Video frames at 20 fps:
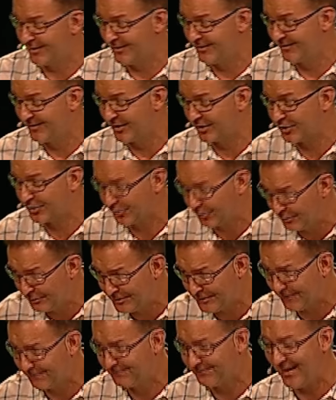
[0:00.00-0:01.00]
on the
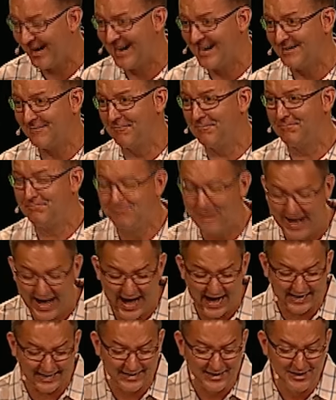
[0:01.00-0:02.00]
crucified
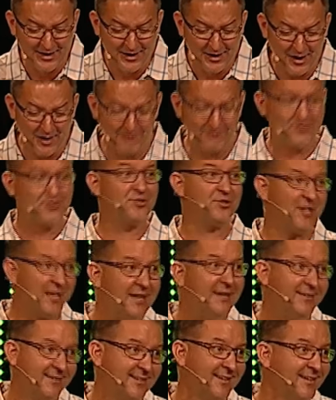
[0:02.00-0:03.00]
back of
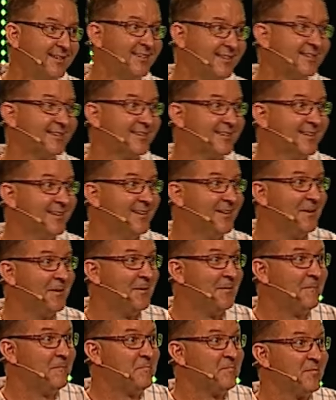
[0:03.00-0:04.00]
Jesus.
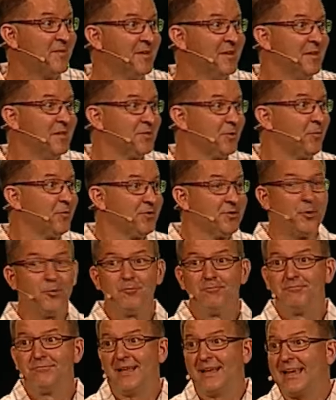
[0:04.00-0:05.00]
So,
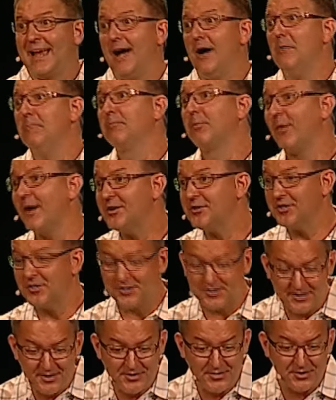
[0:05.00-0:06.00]
so like how
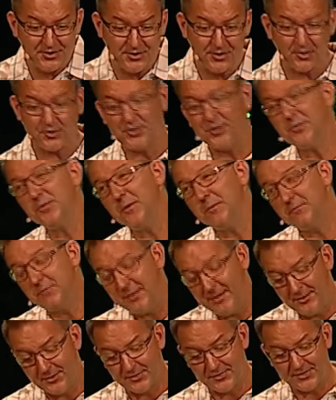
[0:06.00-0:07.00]
precious is the church? Here's what
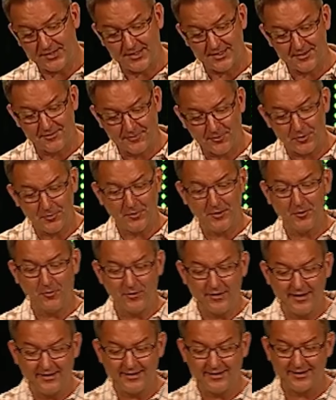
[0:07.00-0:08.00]
Peter says in 1 Peter
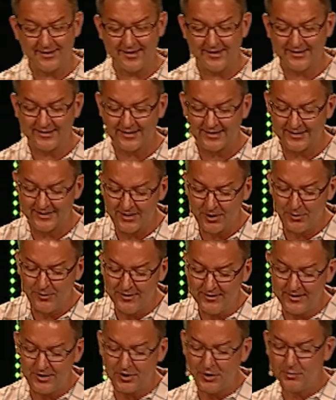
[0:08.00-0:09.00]
1, 18 and 19.
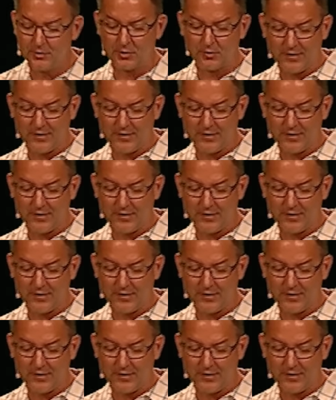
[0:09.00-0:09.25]
Knowing that you were